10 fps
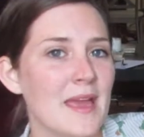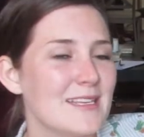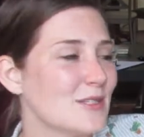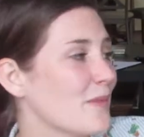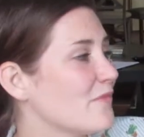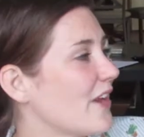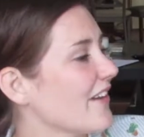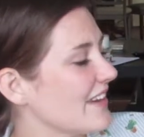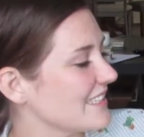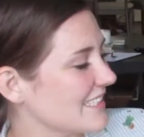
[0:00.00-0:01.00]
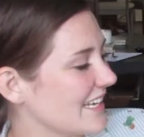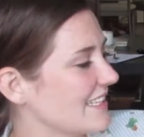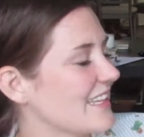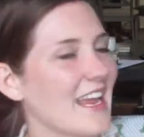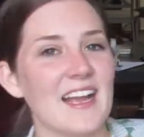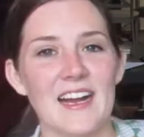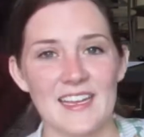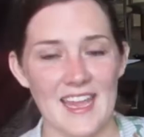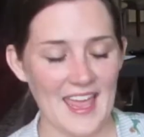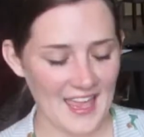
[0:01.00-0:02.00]
So I'm very excited that I got
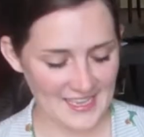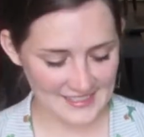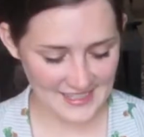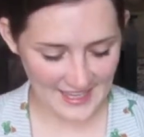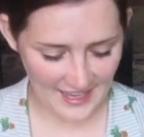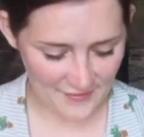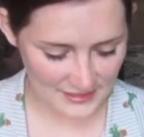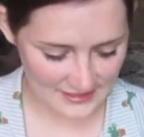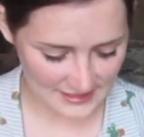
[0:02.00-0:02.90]
it. And they gave us